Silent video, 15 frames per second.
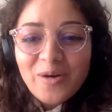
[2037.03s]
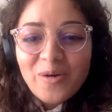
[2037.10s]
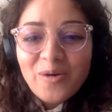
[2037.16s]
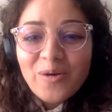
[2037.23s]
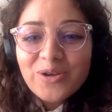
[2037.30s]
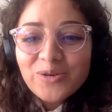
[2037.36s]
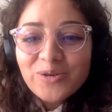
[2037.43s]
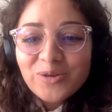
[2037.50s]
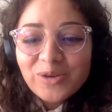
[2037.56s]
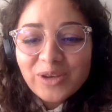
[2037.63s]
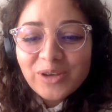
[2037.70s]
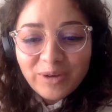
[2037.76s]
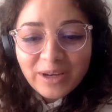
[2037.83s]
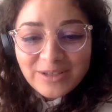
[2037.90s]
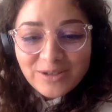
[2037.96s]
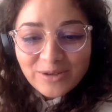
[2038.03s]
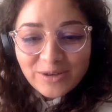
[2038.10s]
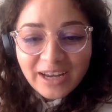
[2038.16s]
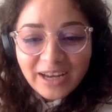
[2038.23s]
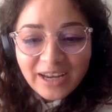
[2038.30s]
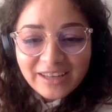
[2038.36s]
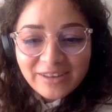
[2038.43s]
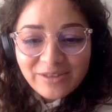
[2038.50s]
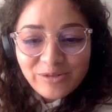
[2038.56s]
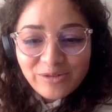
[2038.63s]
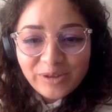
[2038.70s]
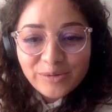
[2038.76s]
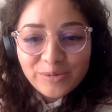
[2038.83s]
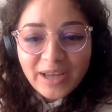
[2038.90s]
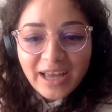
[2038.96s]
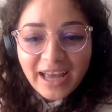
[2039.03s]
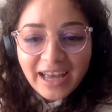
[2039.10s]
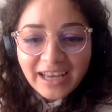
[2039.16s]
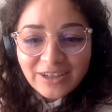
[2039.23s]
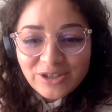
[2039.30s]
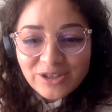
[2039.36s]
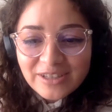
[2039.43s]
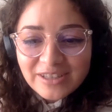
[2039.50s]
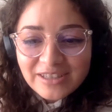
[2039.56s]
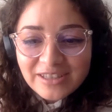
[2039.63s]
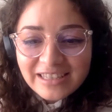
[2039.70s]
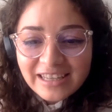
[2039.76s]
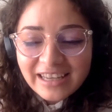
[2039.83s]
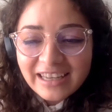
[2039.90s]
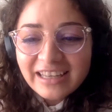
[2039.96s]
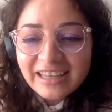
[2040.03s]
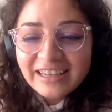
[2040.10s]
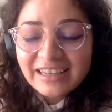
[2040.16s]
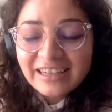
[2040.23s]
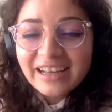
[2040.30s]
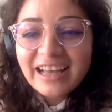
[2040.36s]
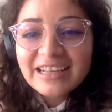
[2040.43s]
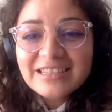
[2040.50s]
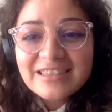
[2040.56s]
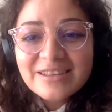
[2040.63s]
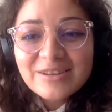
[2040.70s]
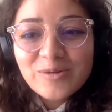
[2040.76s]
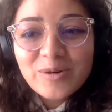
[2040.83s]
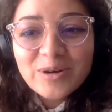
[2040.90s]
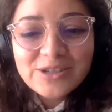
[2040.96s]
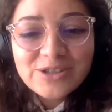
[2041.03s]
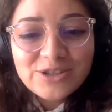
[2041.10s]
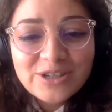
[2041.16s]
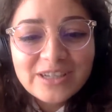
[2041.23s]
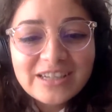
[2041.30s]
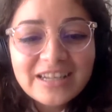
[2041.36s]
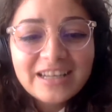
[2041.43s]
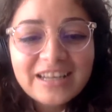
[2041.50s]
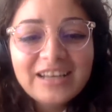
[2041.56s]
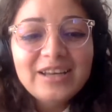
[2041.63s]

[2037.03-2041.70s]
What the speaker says: or you can raise your hand through the reactions and ask the question.